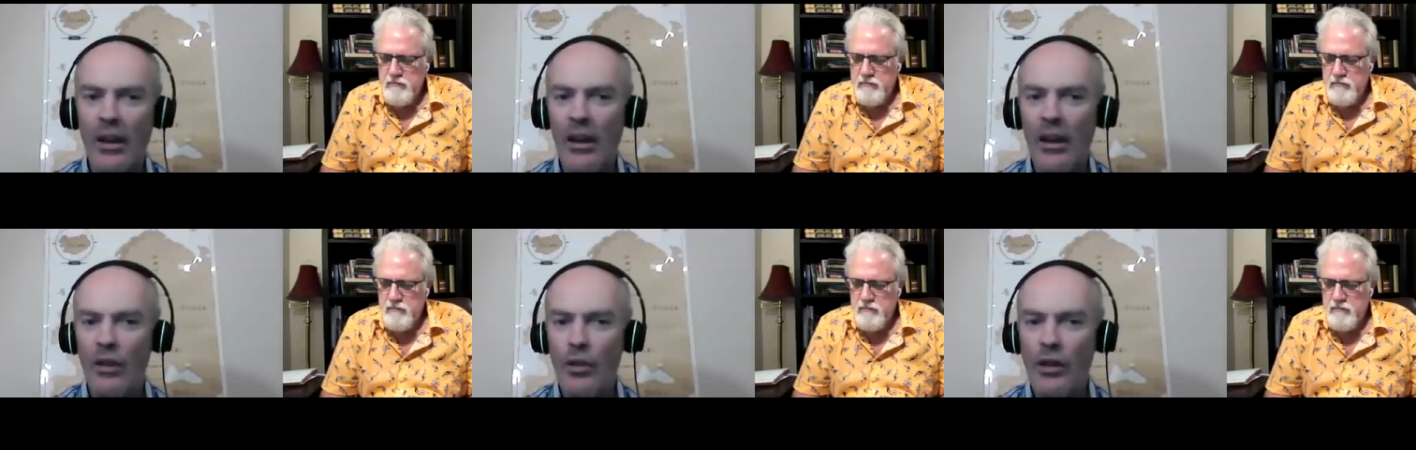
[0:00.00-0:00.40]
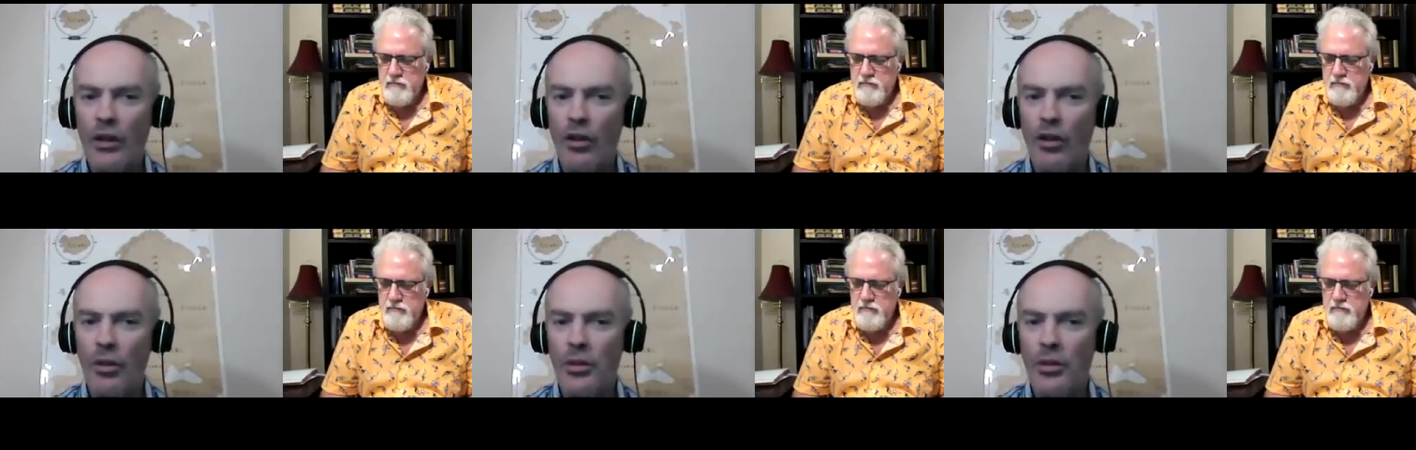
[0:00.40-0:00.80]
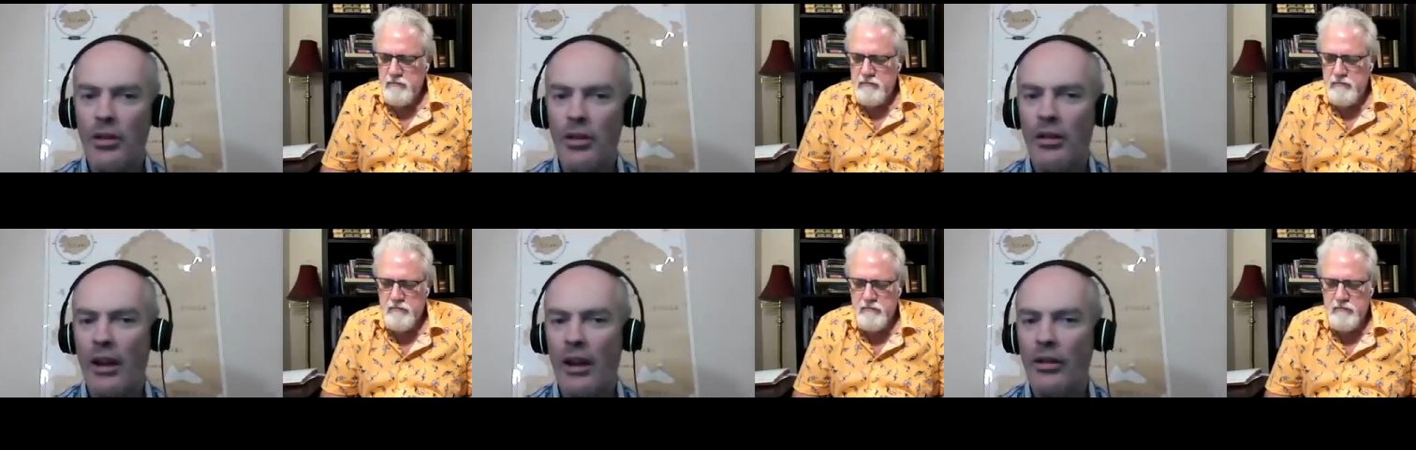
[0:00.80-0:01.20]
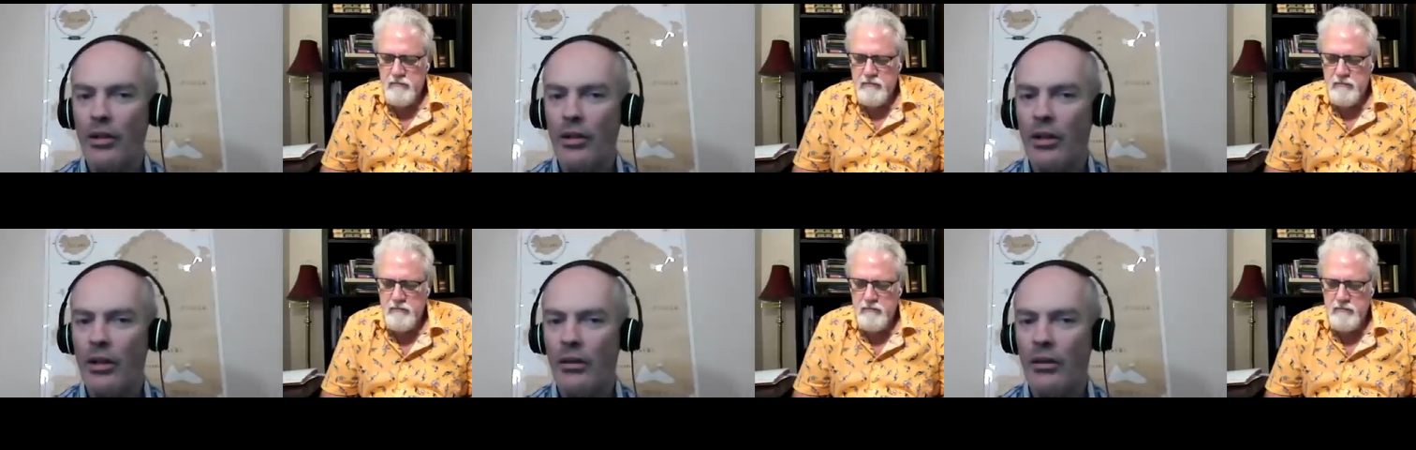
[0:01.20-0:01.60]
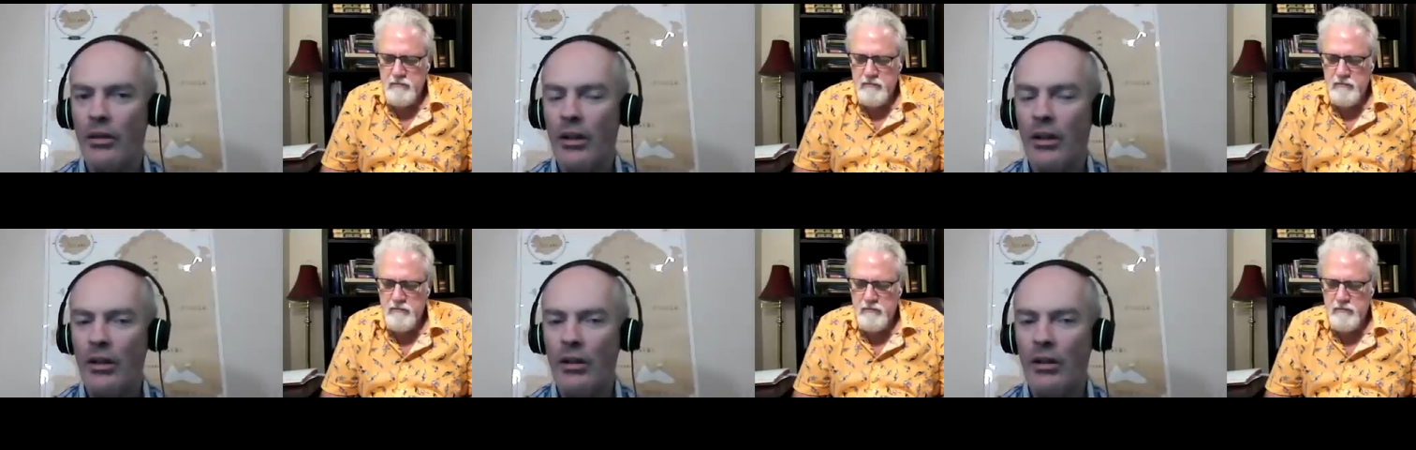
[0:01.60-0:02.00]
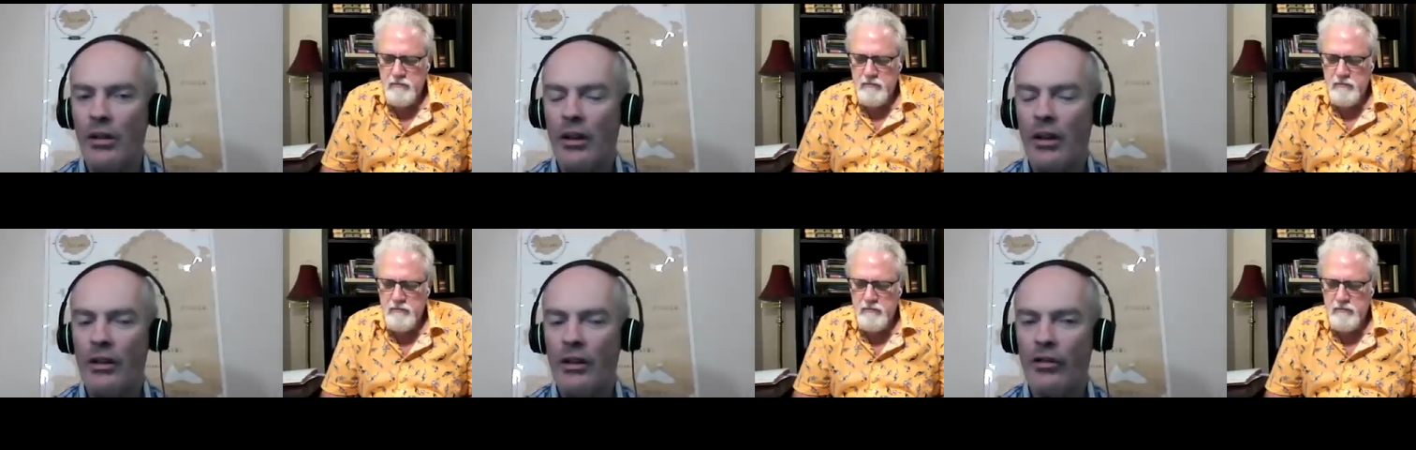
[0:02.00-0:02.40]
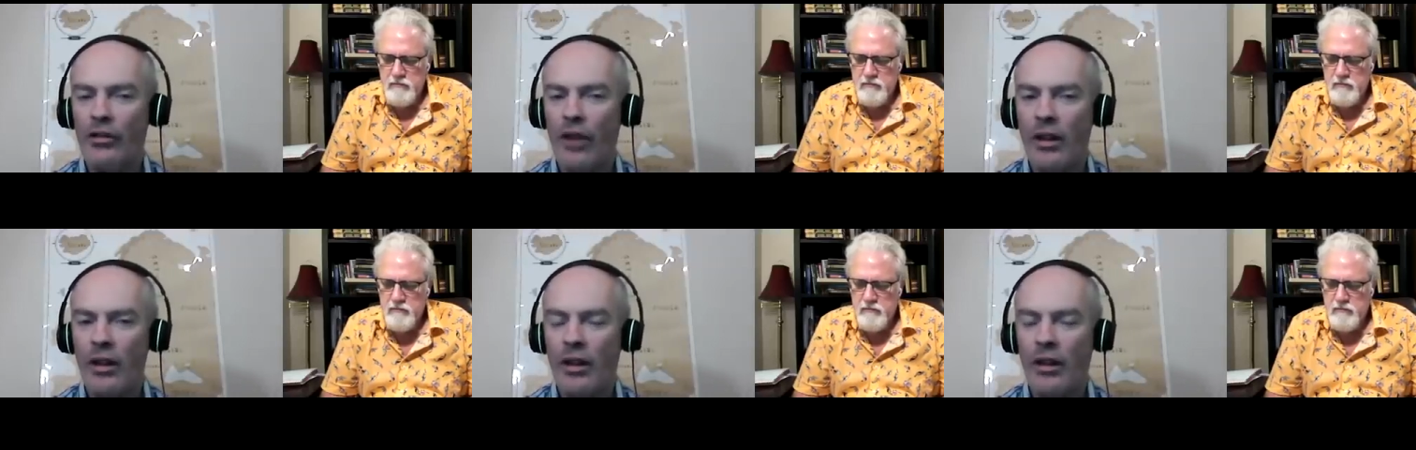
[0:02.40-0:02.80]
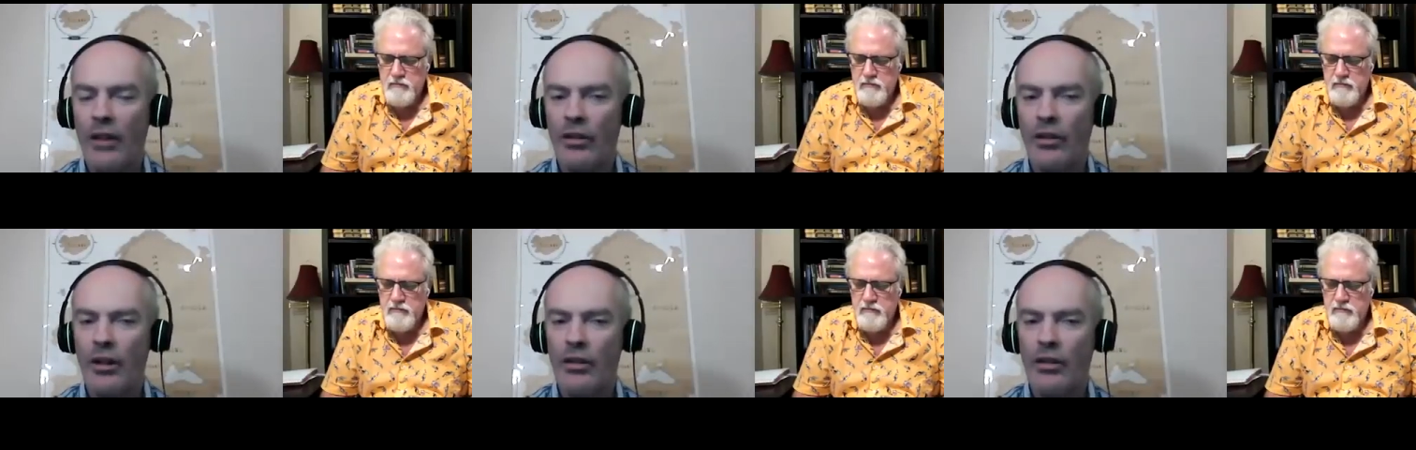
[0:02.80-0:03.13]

Speaker 1: Regrouped, gathered gathered his